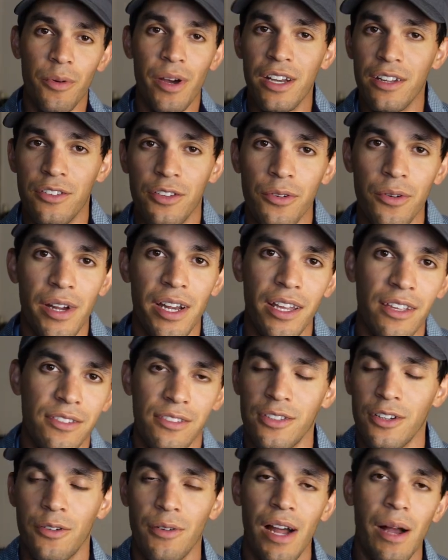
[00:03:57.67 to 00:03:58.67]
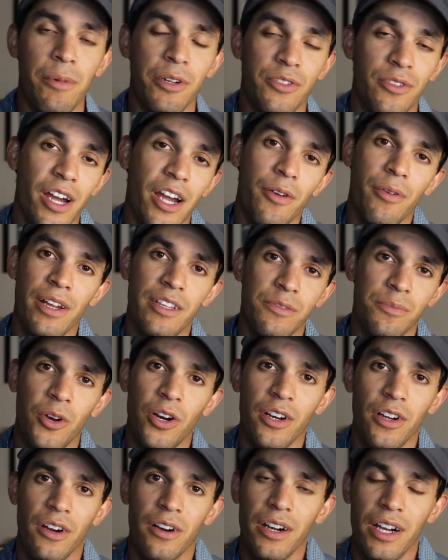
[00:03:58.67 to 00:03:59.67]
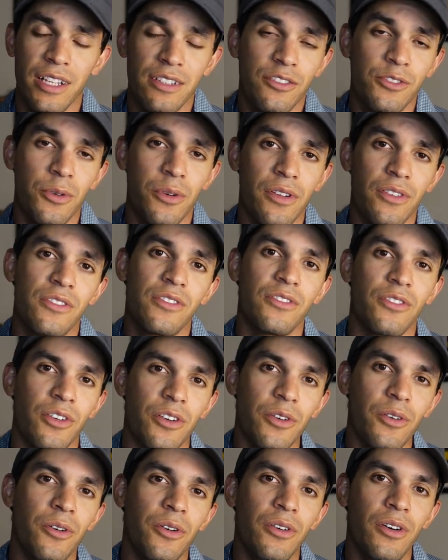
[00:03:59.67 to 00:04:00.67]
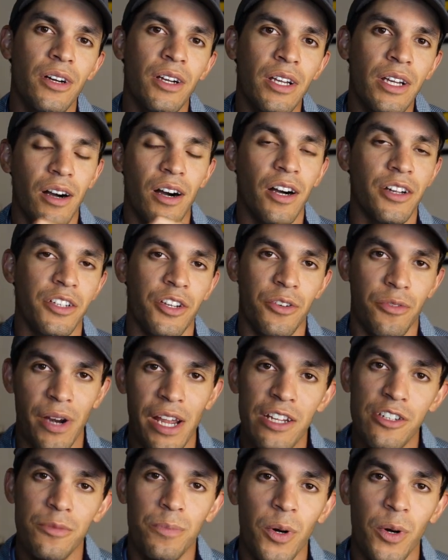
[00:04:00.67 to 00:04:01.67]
way to do it is to grab a dry erase marker and sort of circle on your range